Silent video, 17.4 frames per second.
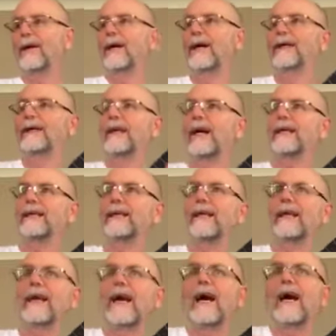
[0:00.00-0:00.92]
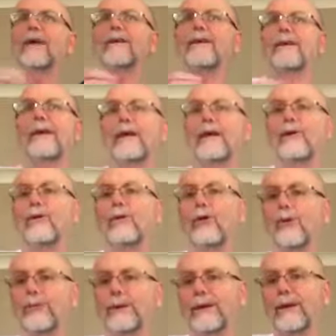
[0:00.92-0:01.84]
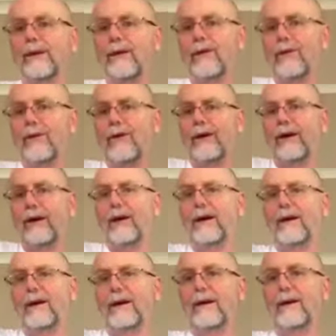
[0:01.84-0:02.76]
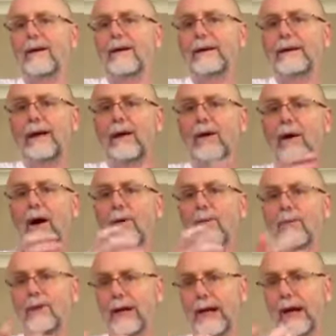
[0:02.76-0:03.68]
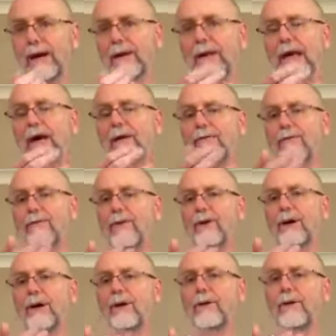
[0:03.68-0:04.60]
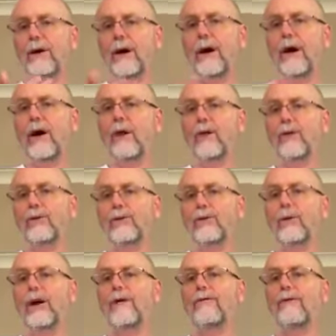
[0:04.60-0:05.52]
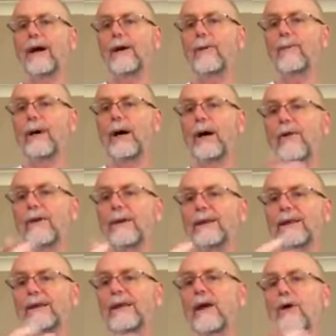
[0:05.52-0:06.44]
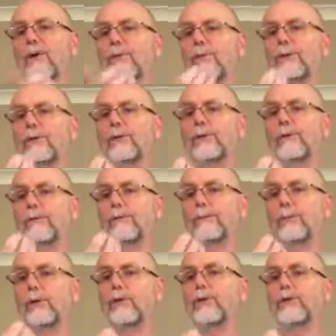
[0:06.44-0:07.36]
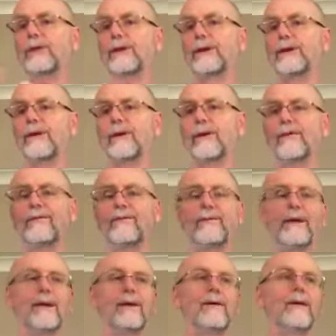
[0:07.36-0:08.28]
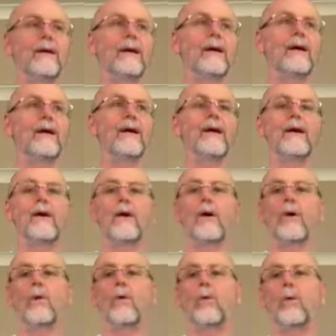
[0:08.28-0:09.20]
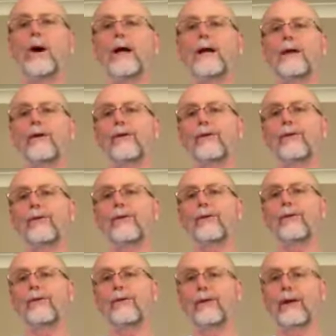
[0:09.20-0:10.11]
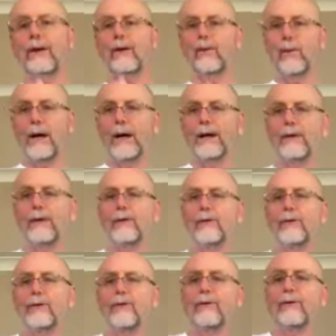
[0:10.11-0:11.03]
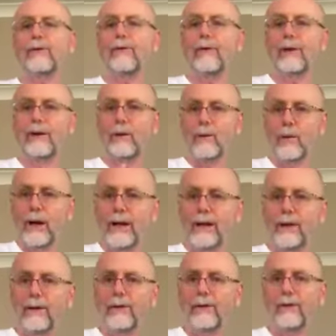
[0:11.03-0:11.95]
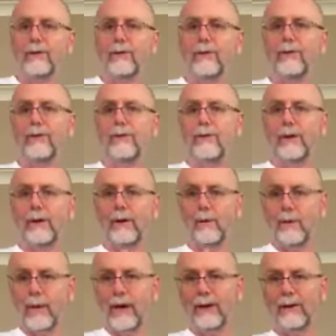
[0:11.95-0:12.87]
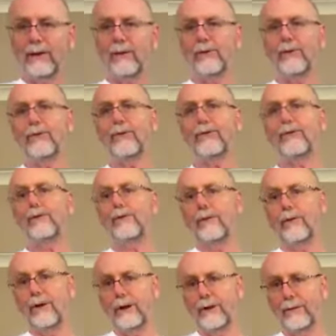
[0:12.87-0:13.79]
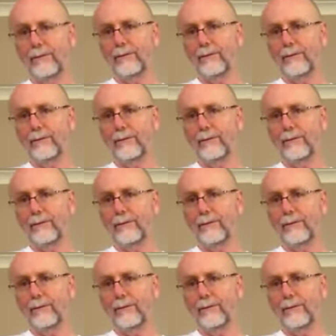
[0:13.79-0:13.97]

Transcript: It's actually counted in groups of 3. So I will count out for you a whole 12/8 bar in a slow blues sort of feel here. 1, 2, 3, 1, 2, 3, 1, 2, 3, 1, 2, 3.